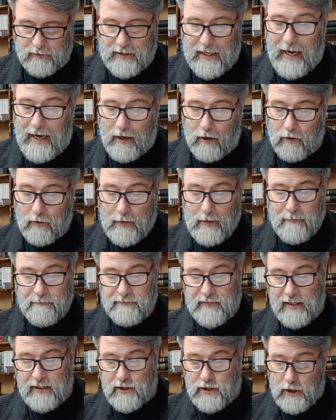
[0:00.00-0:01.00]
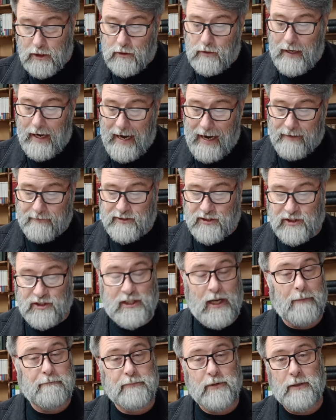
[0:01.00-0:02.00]
Now, they do have
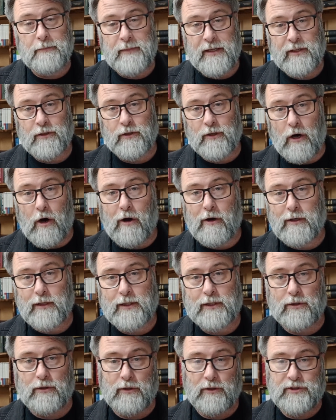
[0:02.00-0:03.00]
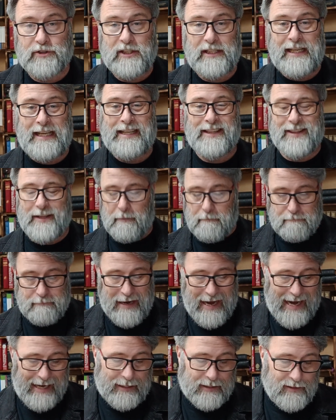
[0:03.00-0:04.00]
supplemental articles in the
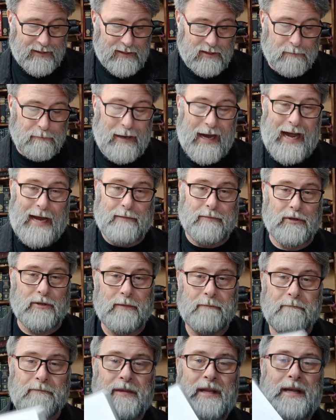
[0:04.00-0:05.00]
back of this Bible.